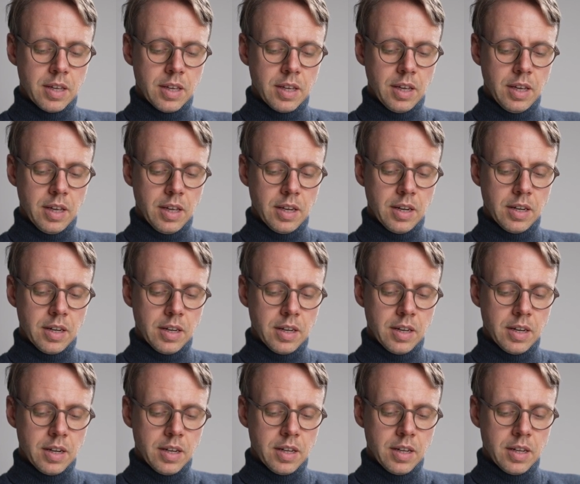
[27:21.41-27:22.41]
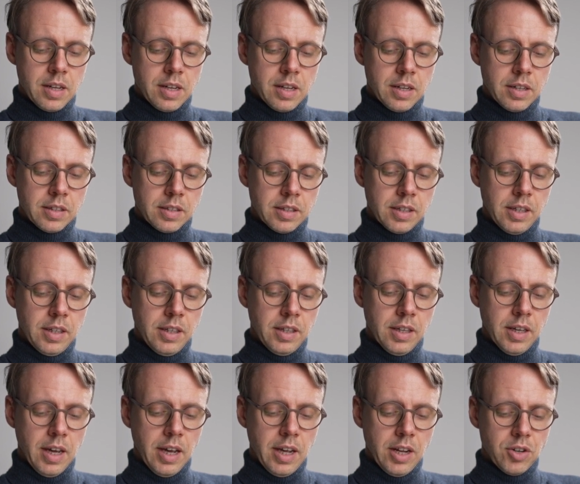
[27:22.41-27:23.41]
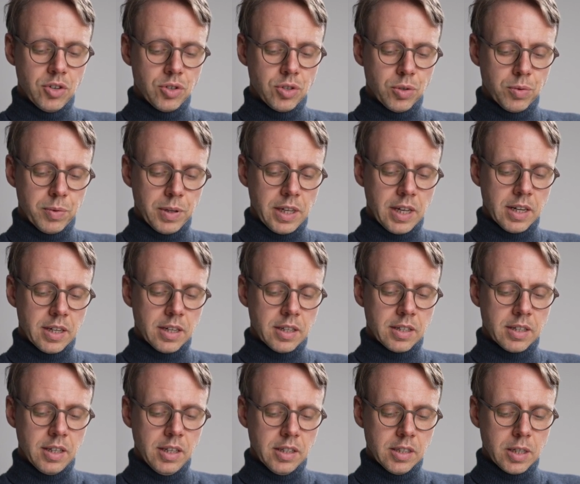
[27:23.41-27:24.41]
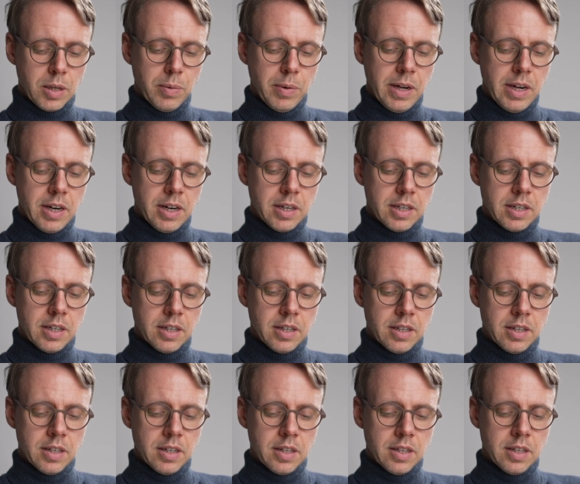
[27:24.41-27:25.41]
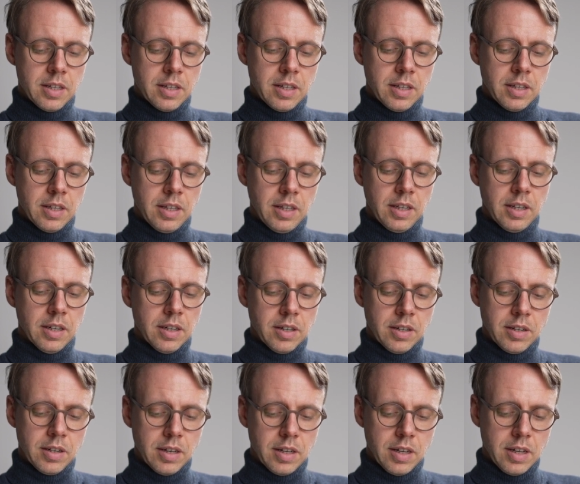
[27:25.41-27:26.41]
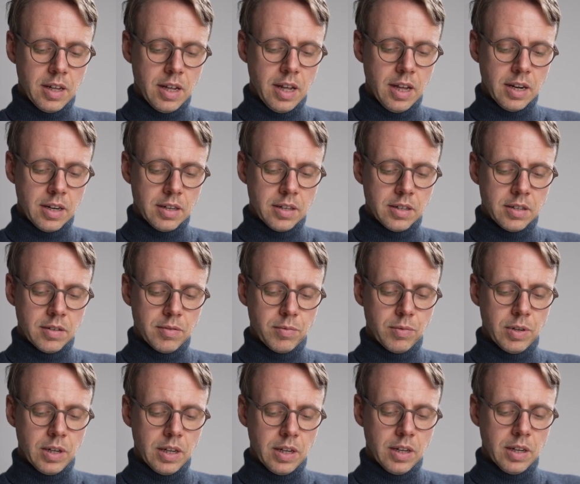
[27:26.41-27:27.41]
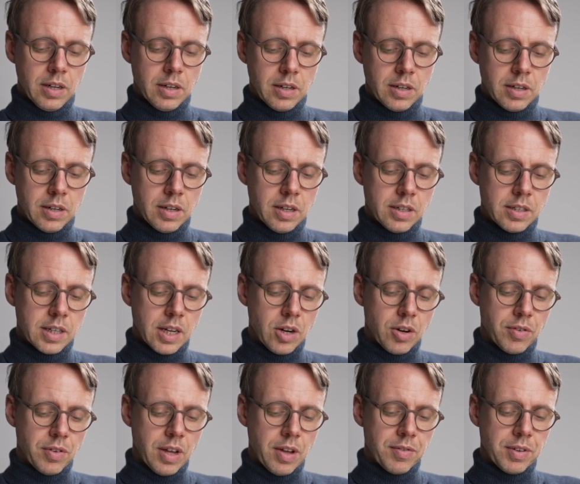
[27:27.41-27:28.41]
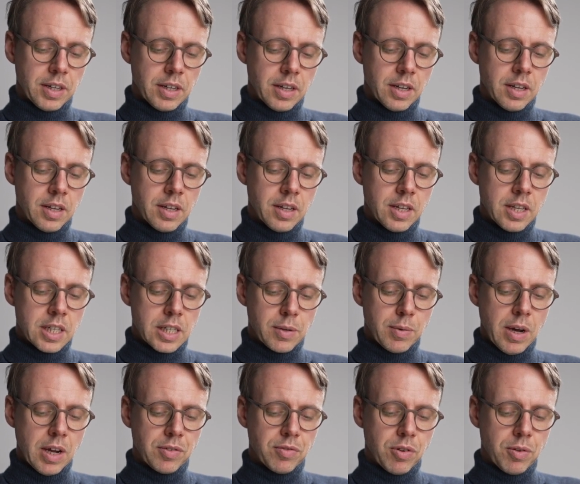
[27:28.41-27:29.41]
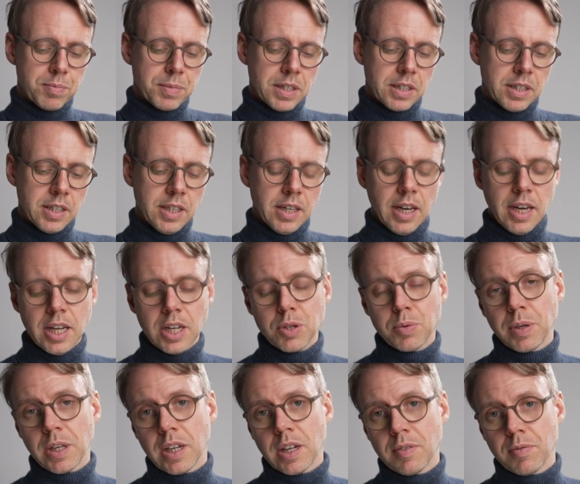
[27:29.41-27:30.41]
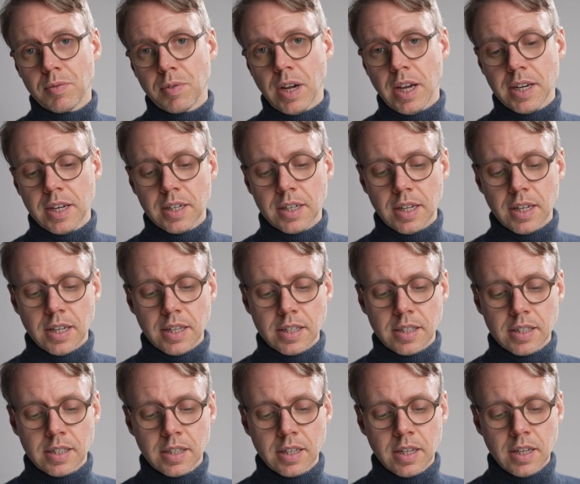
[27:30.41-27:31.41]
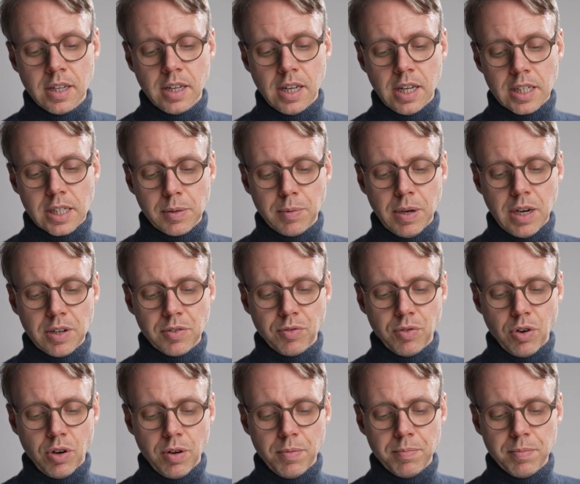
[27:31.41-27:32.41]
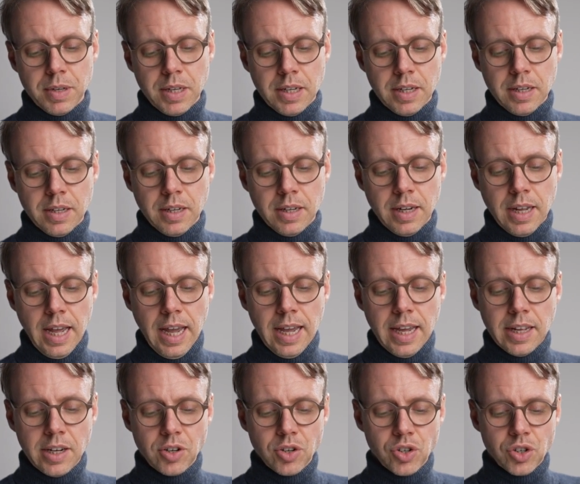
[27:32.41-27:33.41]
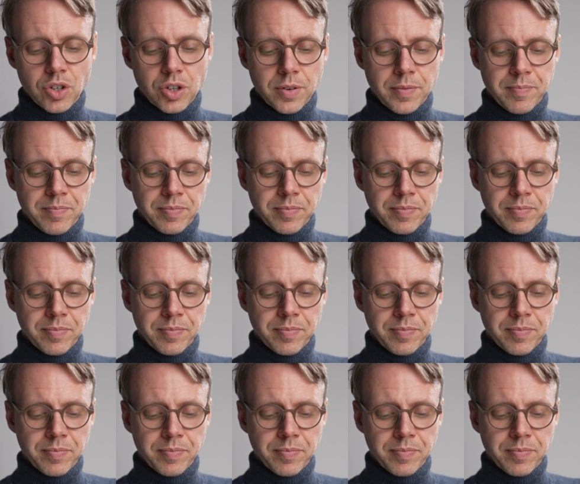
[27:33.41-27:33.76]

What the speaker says: in th, so we get a t squared here, and instead of having a squared form in th, we can write it as a squared form in h